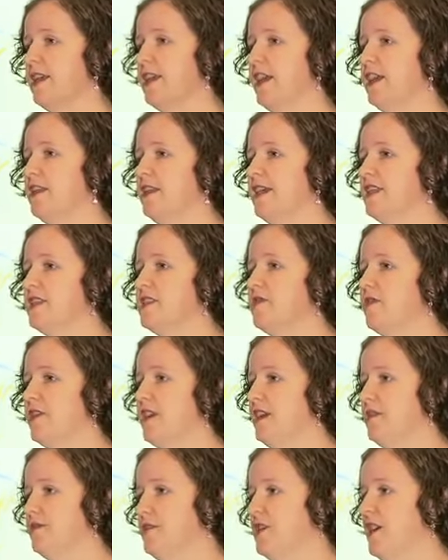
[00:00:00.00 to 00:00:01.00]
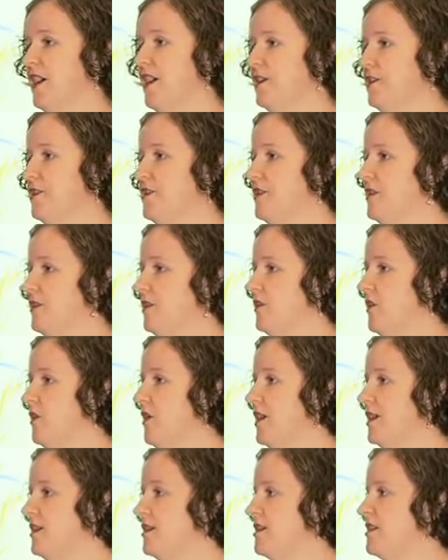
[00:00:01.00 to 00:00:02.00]
and that's free of charge to the
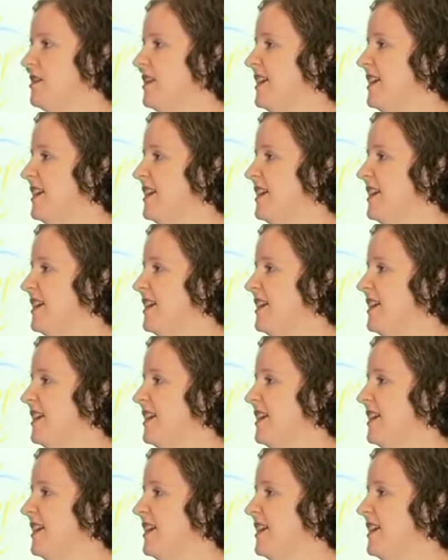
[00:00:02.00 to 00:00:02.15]
client.